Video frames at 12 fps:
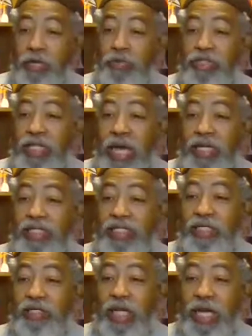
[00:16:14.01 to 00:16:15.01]
It was not
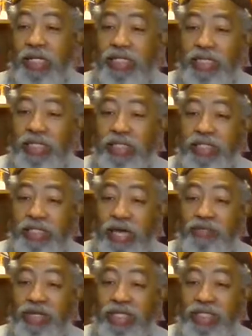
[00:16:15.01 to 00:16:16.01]
until
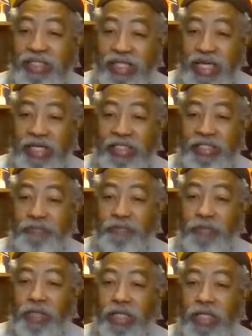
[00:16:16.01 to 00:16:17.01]

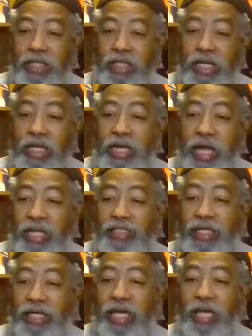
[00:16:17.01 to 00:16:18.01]
1976 that a
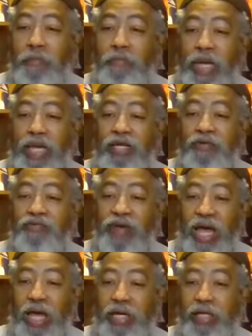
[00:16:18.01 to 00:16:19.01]
NASA campaign to
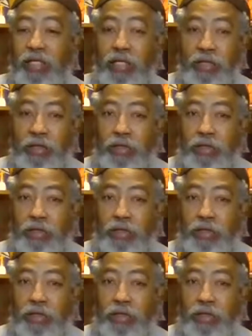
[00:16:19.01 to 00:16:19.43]
find